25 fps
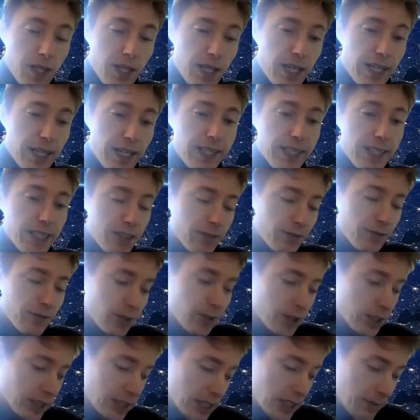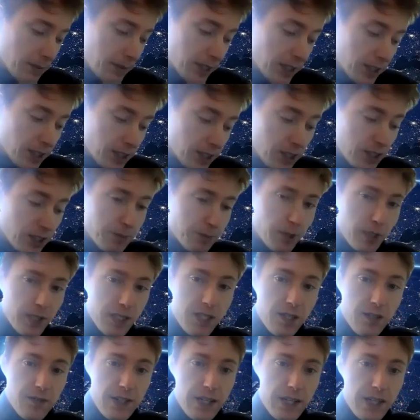I think the first time I learned about
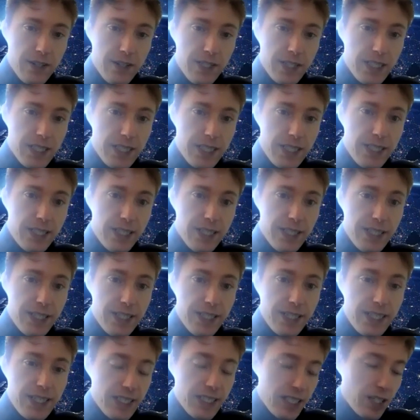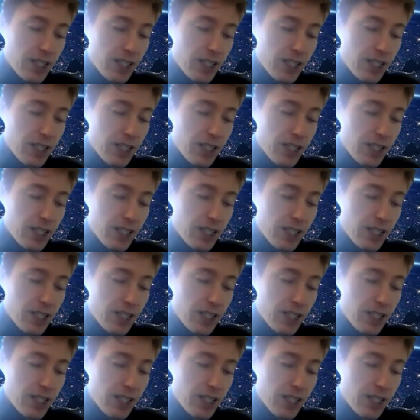self-advocacy and I used